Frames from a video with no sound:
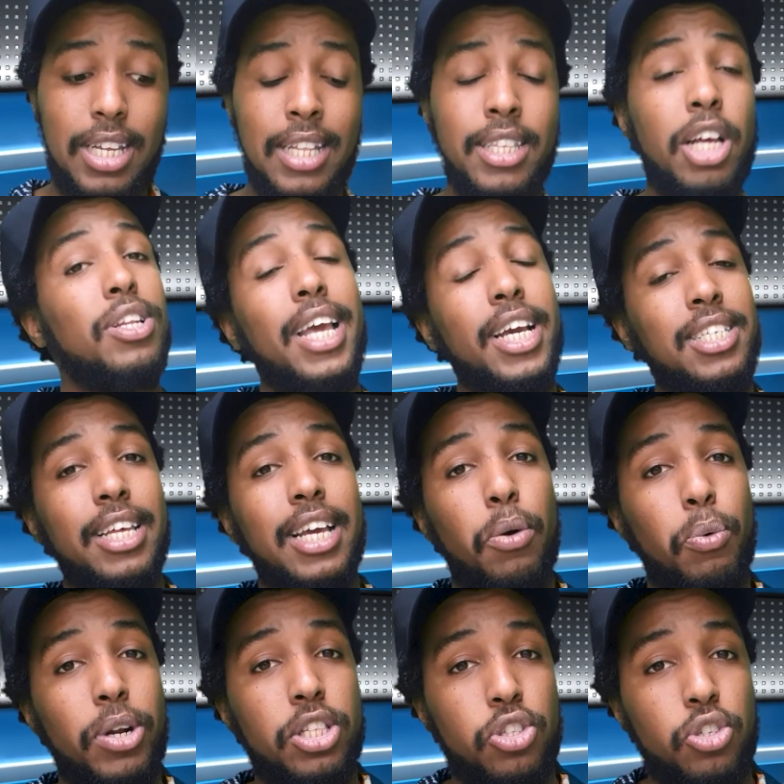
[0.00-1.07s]
Now, the next thing I
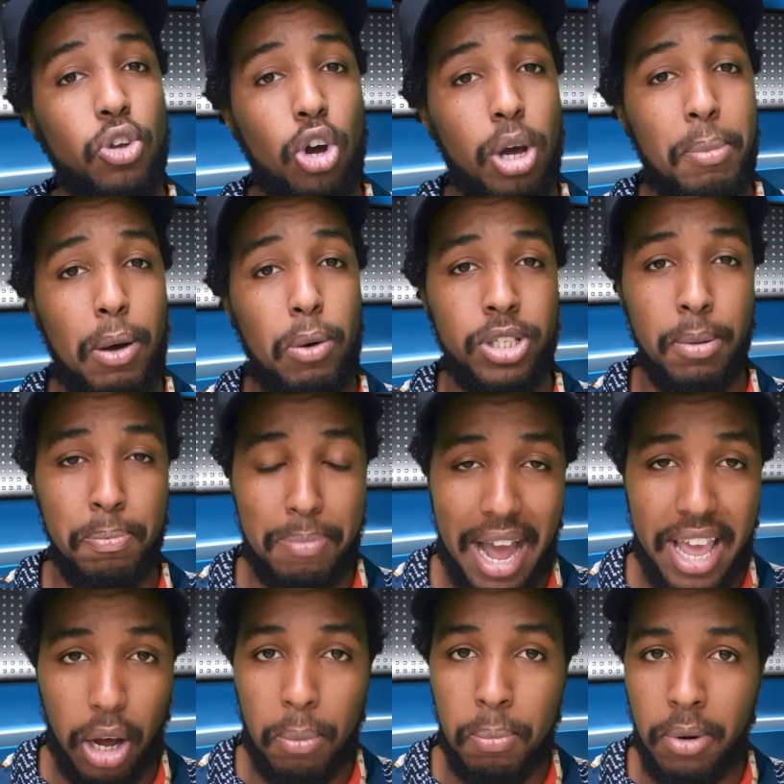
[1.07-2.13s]
wanted to talk about was the
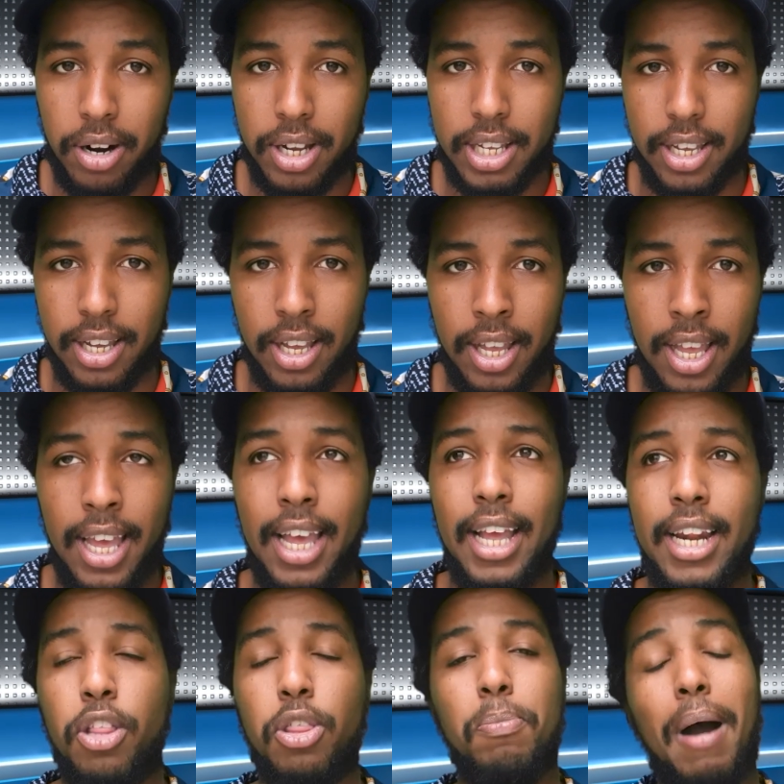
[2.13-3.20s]
buyout market.
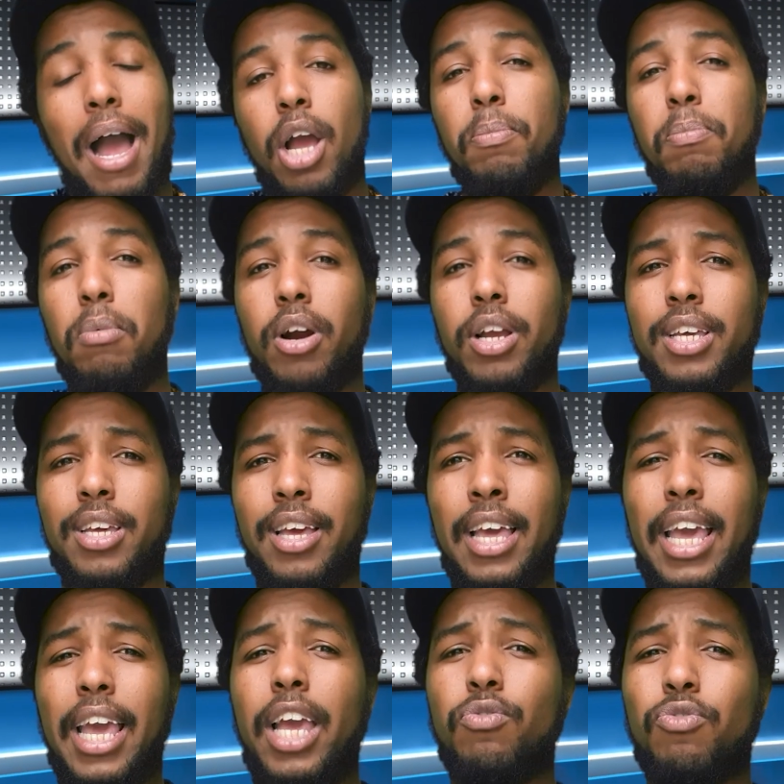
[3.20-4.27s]
Now, the buyout market
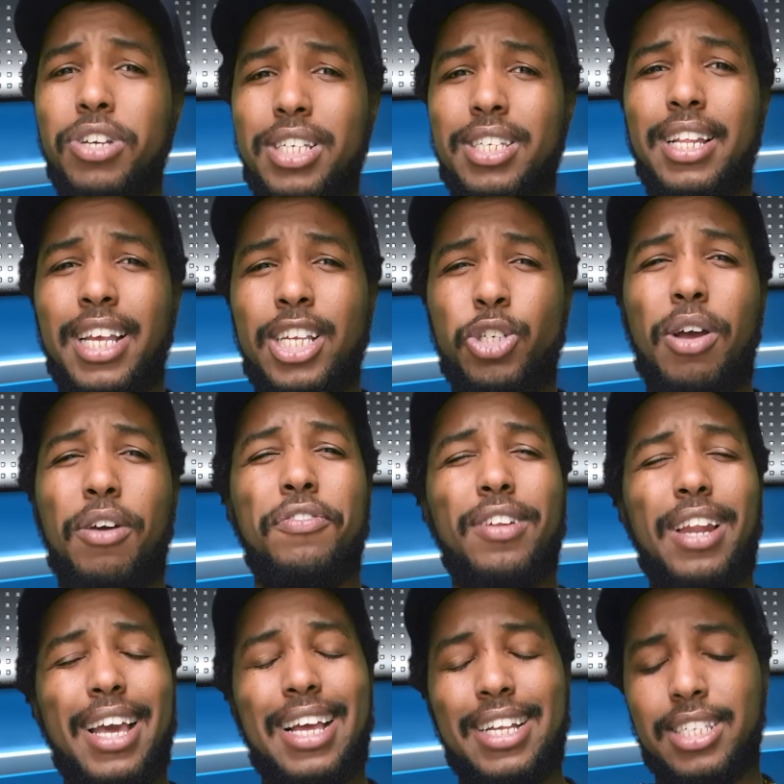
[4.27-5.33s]
in recent history, I feel
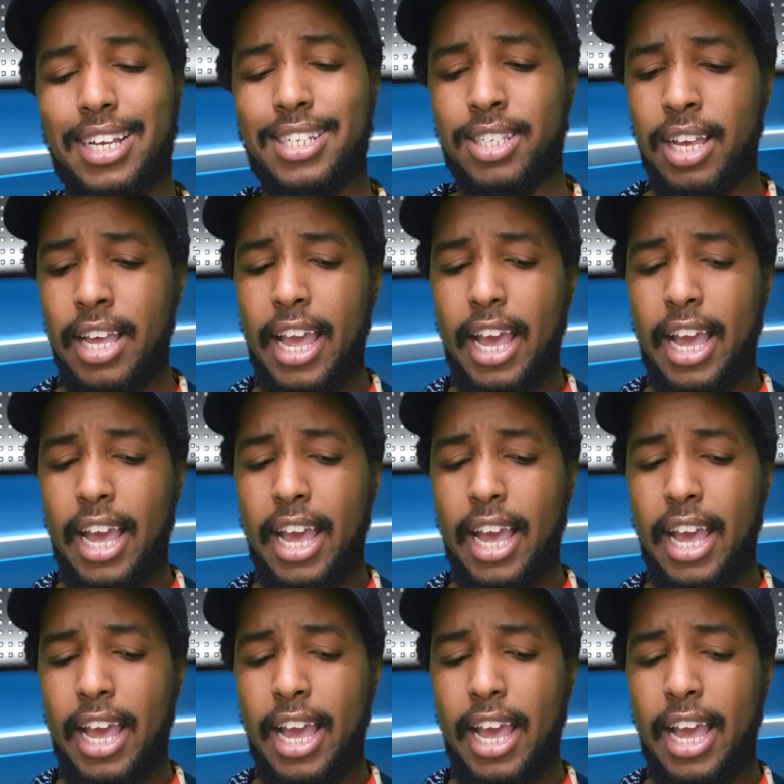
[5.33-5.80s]
like has